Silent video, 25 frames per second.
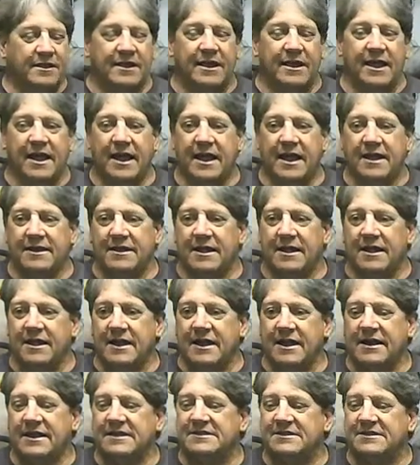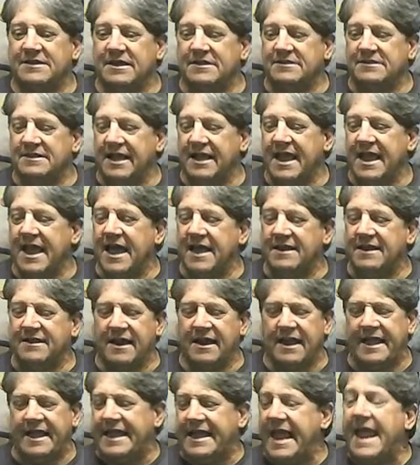And he says he had
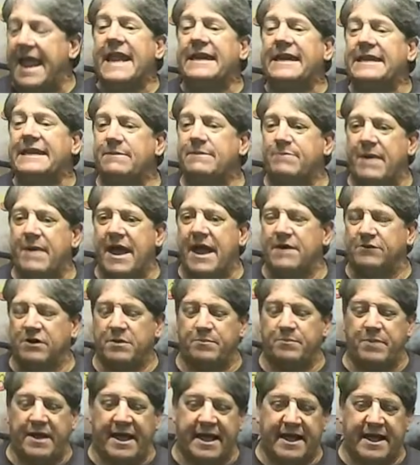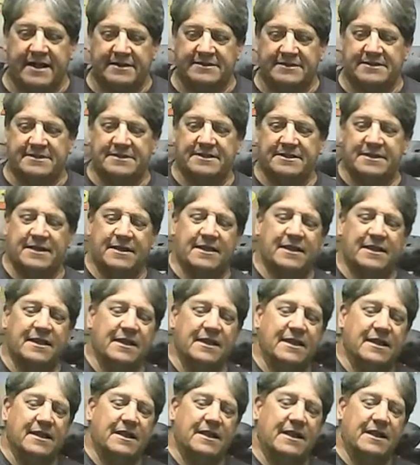like 80 battery packs,
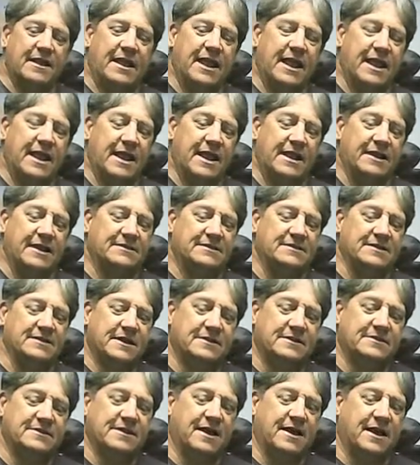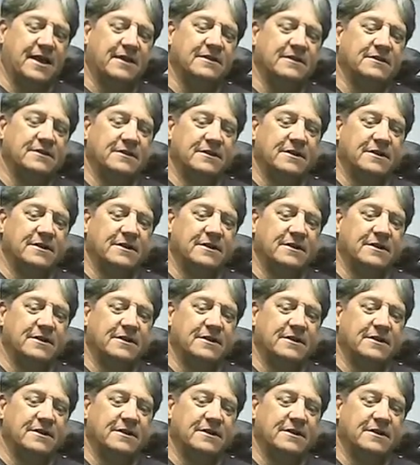and I said no,